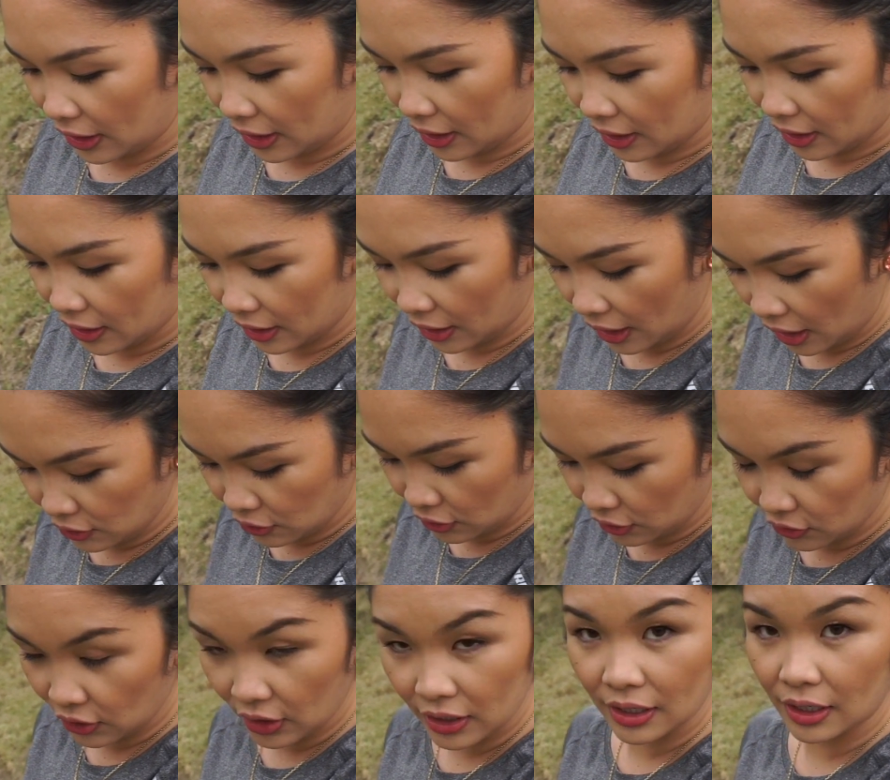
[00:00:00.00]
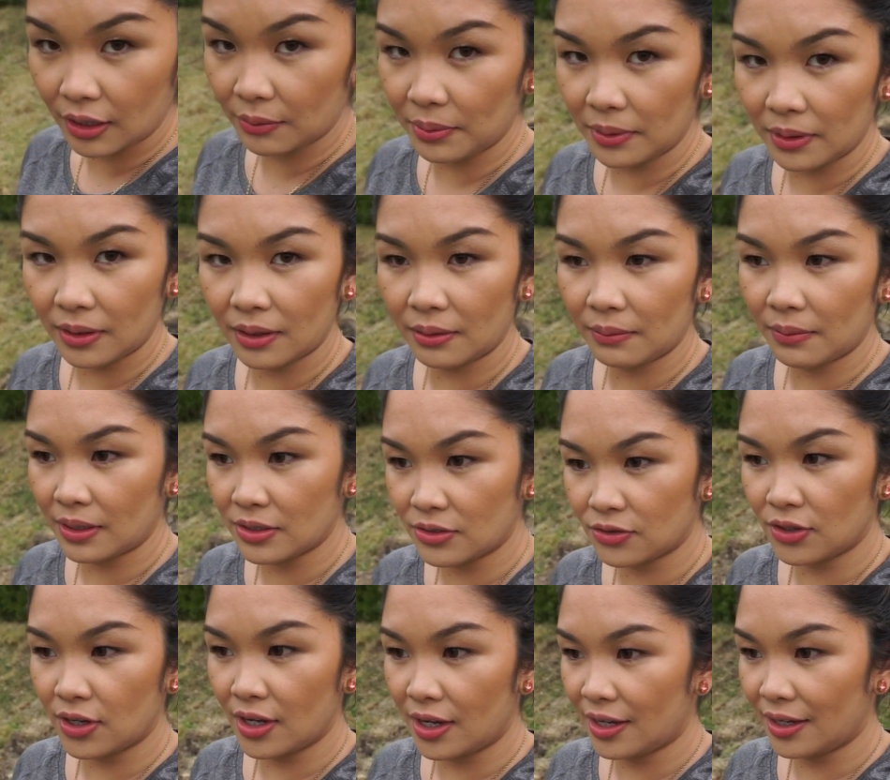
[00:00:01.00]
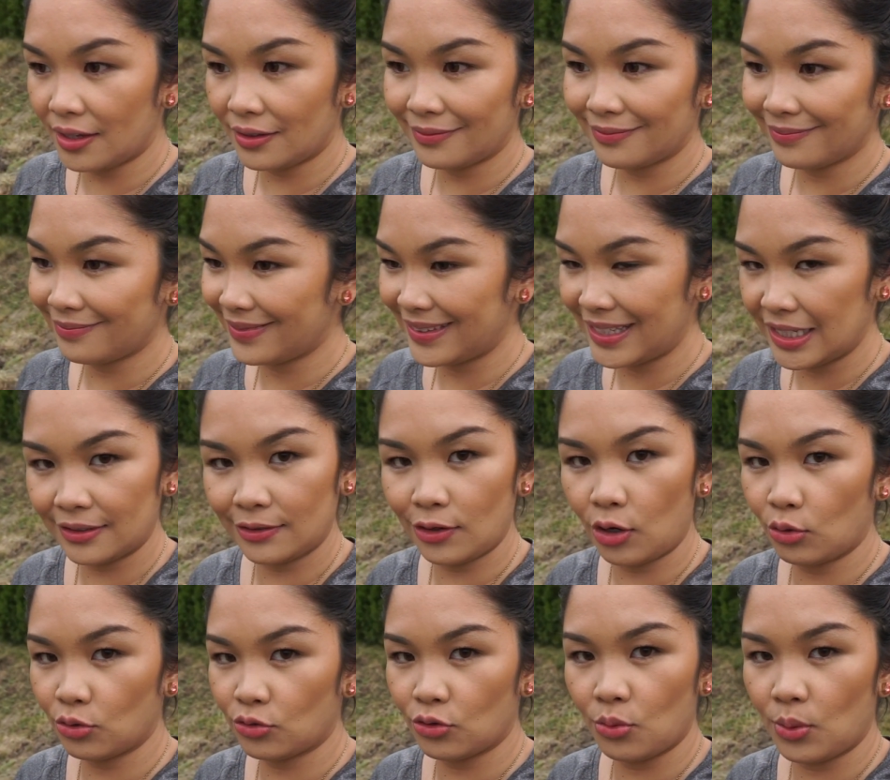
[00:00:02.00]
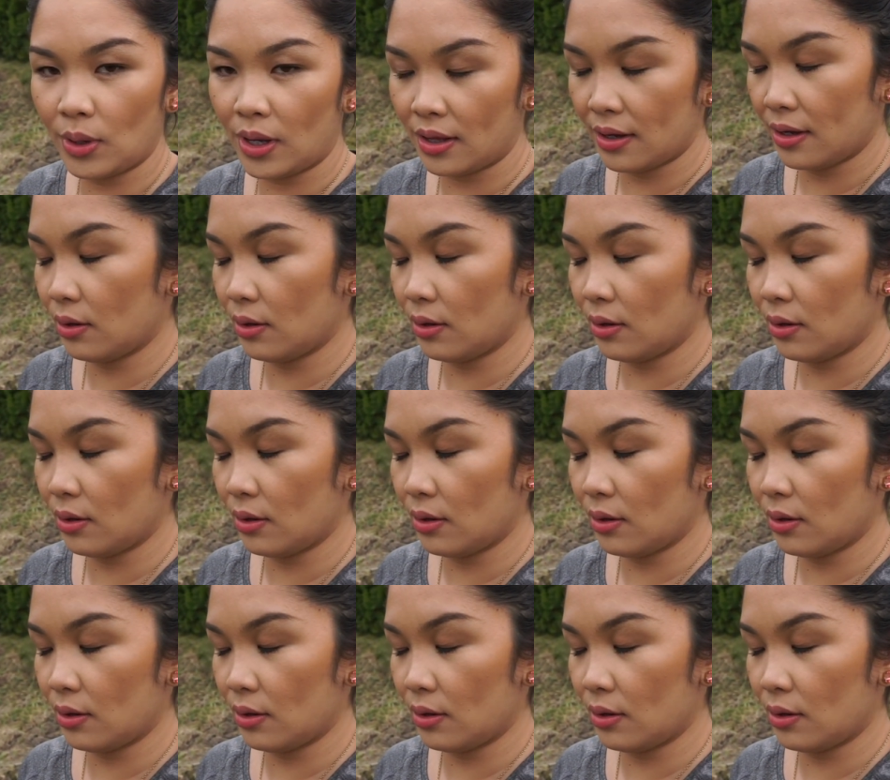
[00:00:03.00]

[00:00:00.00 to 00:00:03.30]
and I actually tried helping him yesterday. It didn't go so well.